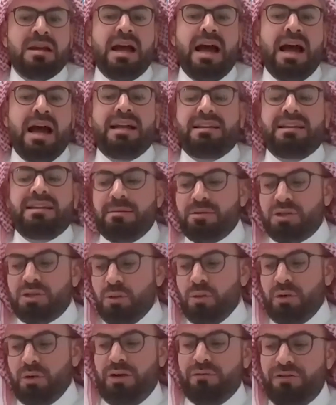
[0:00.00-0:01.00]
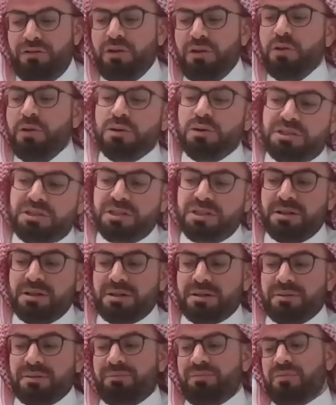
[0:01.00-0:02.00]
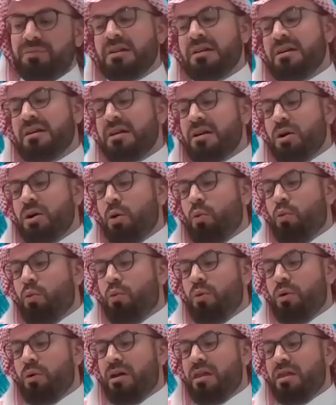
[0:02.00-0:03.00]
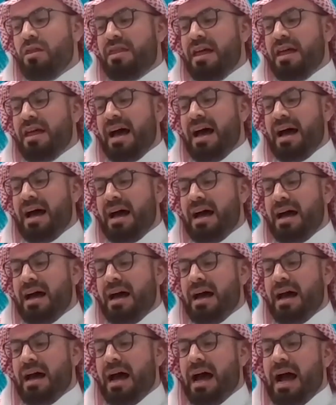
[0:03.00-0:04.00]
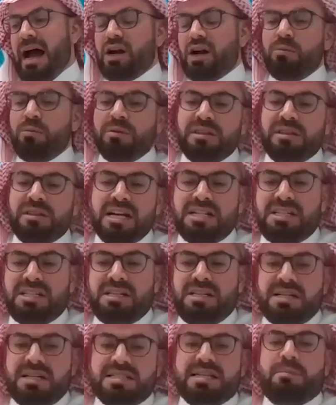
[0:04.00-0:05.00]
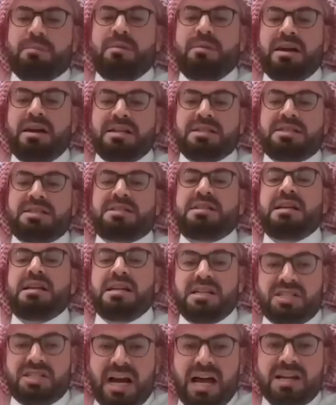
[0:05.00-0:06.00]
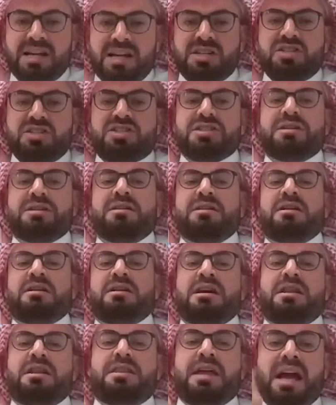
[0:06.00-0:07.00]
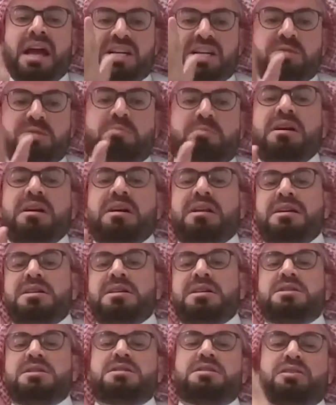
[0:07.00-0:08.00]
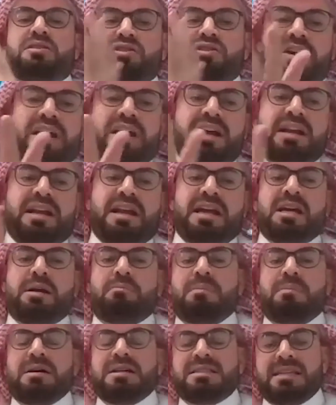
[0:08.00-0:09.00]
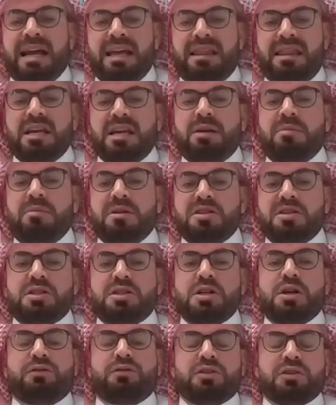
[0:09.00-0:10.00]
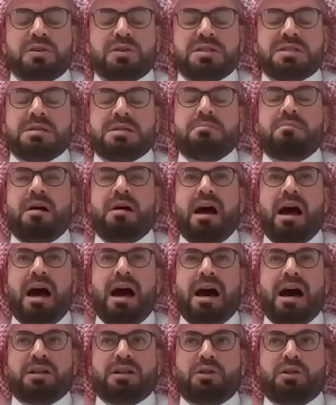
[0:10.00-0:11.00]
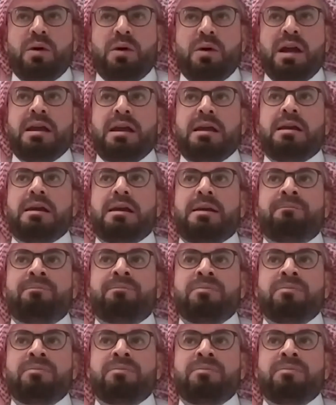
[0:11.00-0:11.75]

and I'm sure in future the accommodation in some areas still a challenge, the experience, the training, but I think Ministry of Tourism are doing